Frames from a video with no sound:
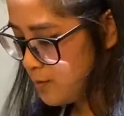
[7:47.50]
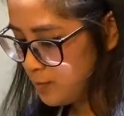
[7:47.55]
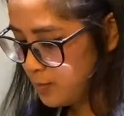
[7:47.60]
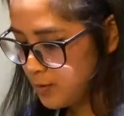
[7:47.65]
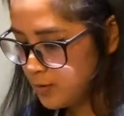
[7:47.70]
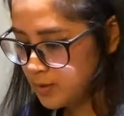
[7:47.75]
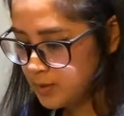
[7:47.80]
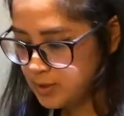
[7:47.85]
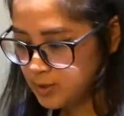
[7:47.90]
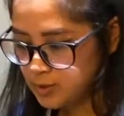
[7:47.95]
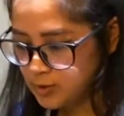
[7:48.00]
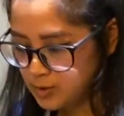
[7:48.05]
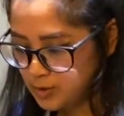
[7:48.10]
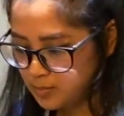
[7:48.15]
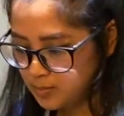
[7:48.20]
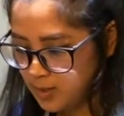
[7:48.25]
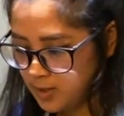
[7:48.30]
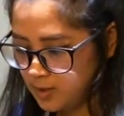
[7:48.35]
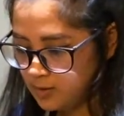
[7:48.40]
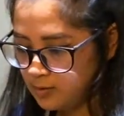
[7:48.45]
what did you
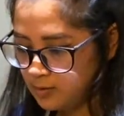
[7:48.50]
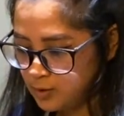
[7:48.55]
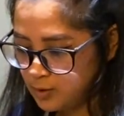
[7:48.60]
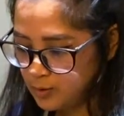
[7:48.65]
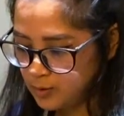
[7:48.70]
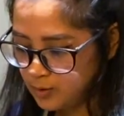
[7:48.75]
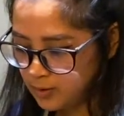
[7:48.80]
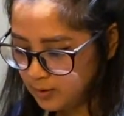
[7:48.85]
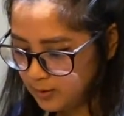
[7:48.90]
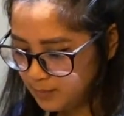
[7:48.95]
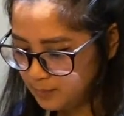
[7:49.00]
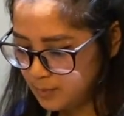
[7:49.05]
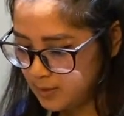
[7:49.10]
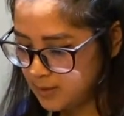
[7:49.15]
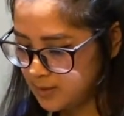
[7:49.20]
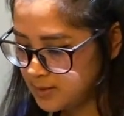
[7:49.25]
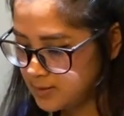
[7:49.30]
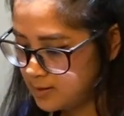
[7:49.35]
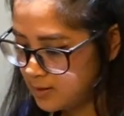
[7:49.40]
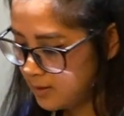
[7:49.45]
smell?
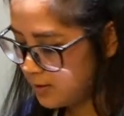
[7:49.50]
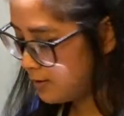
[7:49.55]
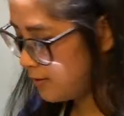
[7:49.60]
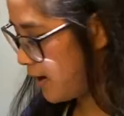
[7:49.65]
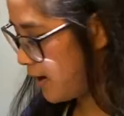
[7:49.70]
Eucalyptus? All